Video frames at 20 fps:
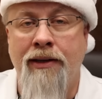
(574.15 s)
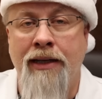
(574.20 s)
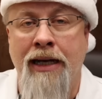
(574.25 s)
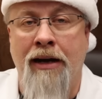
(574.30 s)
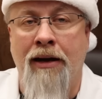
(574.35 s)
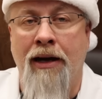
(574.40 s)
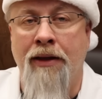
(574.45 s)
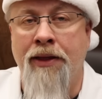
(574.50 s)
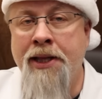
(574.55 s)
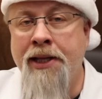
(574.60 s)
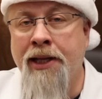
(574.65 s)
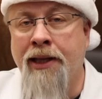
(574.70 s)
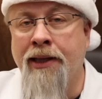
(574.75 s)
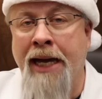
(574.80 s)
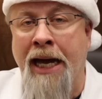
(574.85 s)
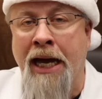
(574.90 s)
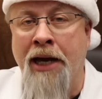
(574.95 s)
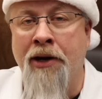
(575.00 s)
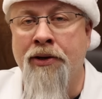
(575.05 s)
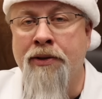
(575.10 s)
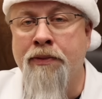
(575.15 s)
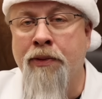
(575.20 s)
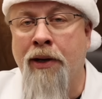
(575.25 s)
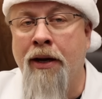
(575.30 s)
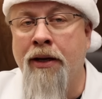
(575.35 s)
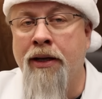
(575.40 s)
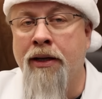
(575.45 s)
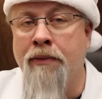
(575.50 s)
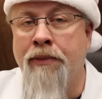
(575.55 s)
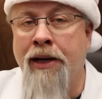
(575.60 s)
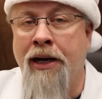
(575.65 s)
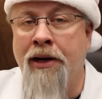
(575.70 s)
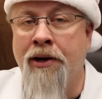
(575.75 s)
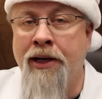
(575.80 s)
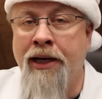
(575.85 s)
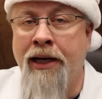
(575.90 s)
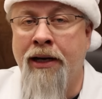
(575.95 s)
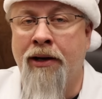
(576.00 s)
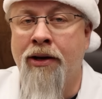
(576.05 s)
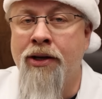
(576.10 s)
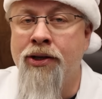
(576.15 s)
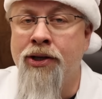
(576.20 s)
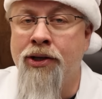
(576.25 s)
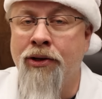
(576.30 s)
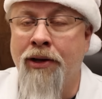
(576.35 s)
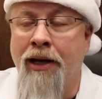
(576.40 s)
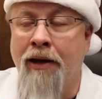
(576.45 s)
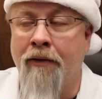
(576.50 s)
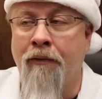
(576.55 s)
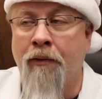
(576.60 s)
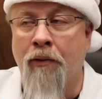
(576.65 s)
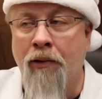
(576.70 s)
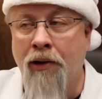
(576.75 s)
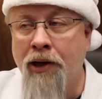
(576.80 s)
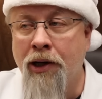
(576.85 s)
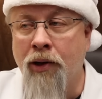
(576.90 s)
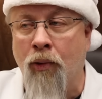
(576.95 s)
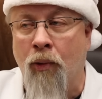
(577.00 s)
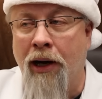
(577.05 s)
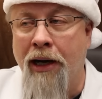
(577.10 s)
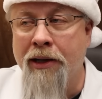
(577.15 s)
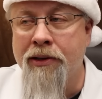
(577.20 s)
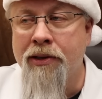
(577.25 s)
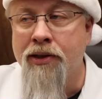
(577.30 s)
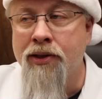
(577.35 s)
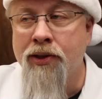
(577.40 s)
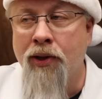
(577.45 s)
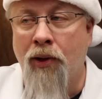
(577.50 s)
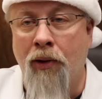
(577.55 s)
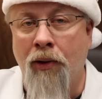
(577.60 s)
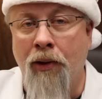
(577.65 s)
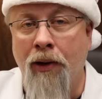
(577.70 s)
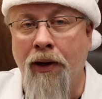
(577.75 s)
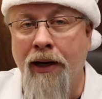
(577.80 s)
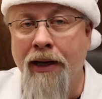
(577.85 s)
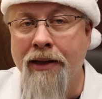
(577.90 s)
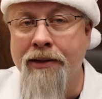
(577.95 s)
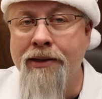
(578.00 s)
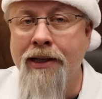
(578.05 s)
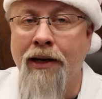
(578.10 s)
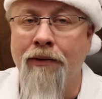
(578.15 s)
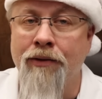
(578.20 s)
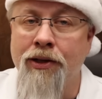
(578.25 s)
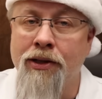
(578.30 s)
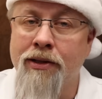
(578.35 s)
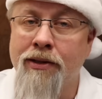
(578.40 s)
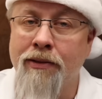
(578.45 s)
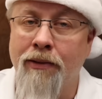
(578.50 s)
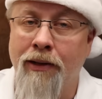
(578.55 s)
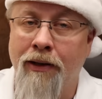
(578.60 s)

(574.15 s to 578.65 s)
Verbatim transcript: Now, I think the latter is probably the better deal because you do get 400 watts of solar instead of just